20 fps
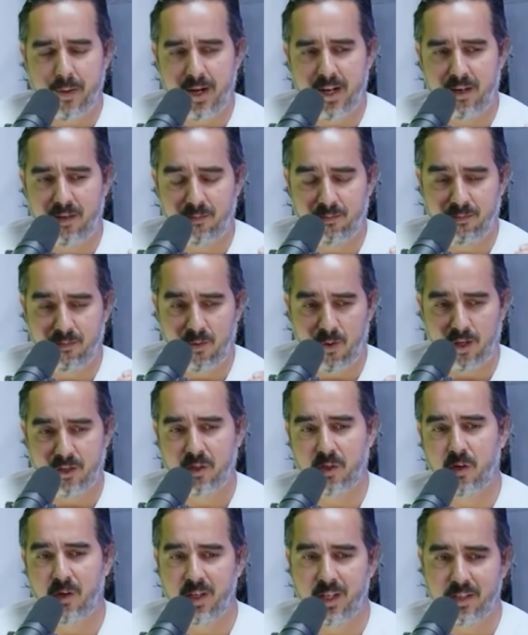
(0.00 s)
anybody
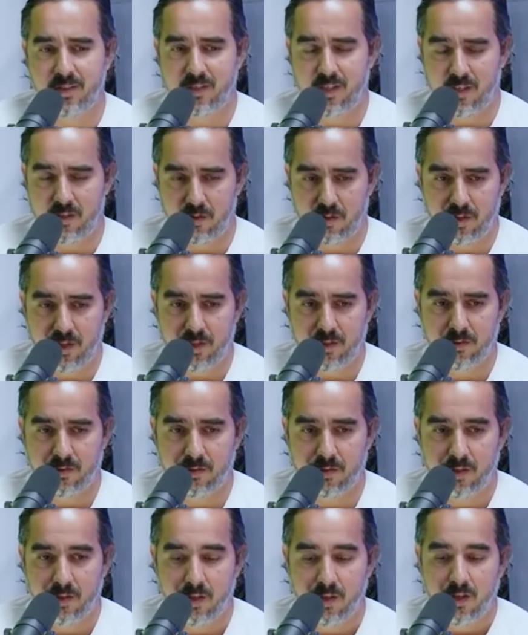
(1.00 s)
watching or listening to
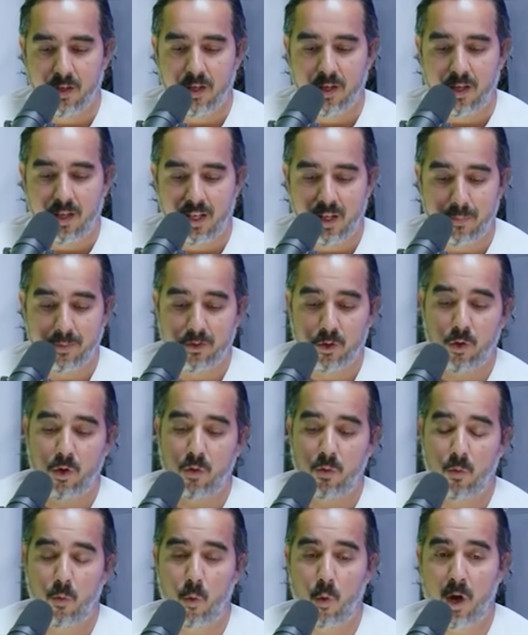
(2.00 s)
this, let me tell
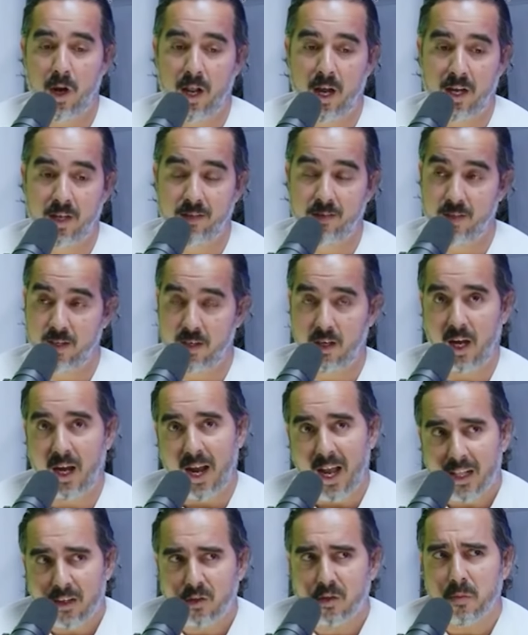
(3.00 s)
you what I did.
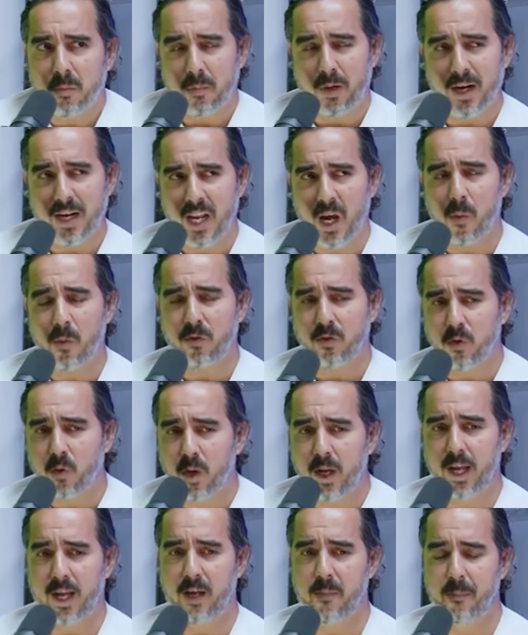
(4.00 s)
I had some money. I was
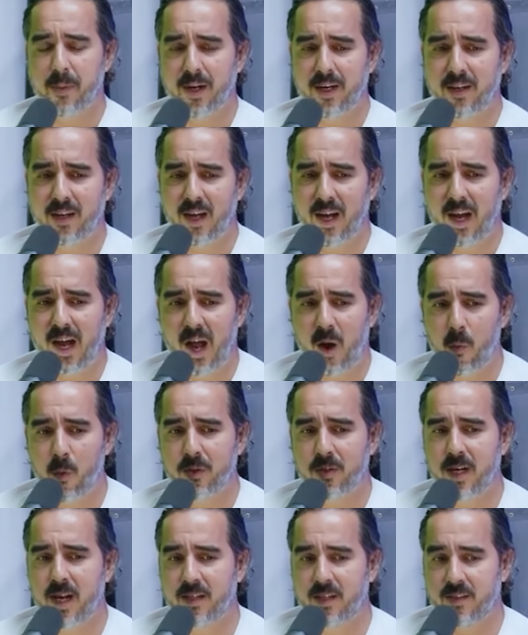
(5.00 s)
okay, but I
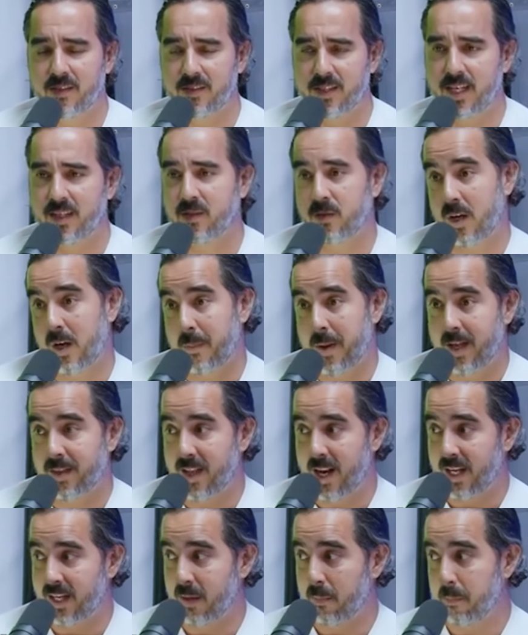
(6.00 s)
wasn't at the stage that I'm at
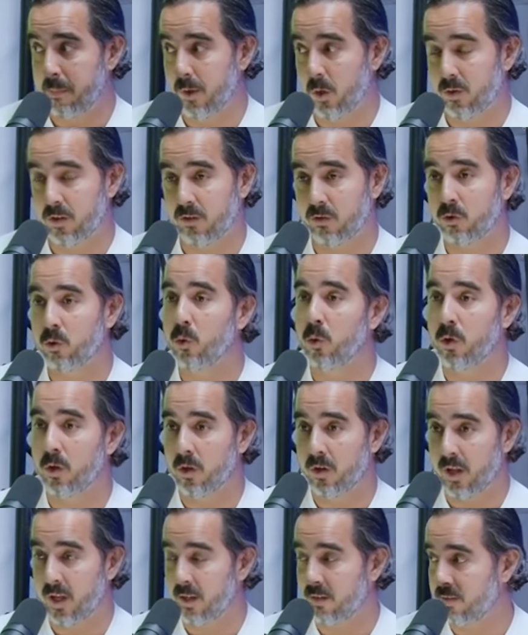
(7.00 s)
that I can build a
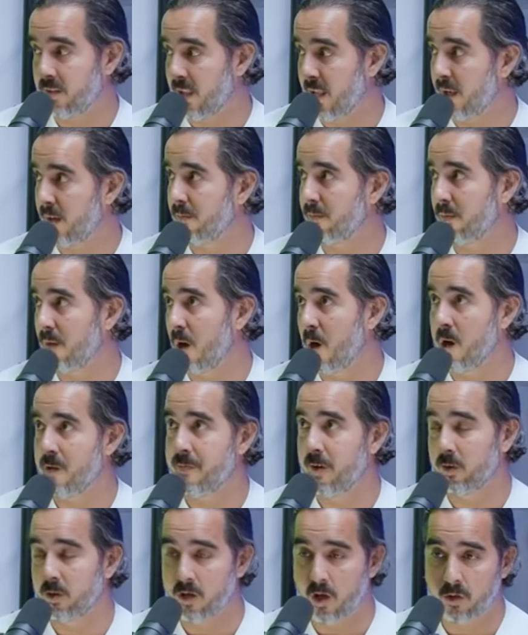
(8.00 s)
studio that is like
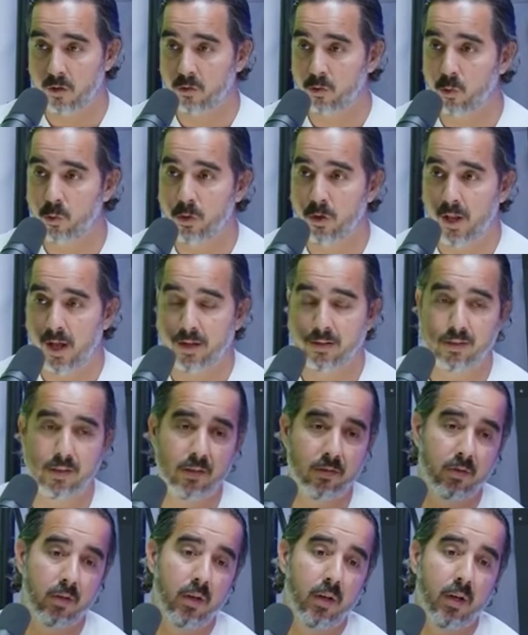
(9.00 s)
$100,000 studio like
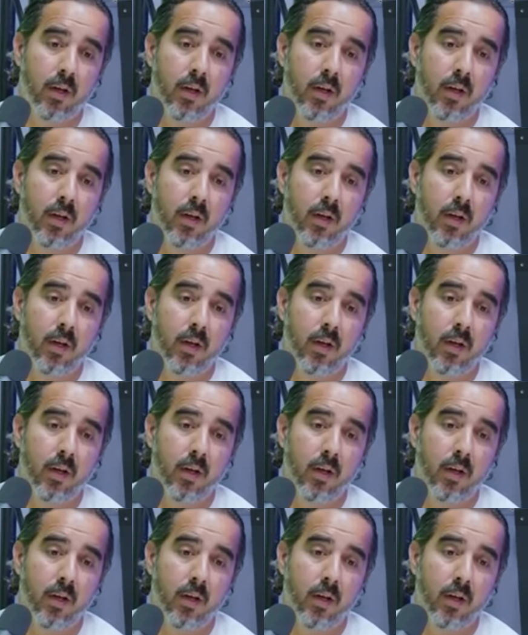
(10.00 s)
this.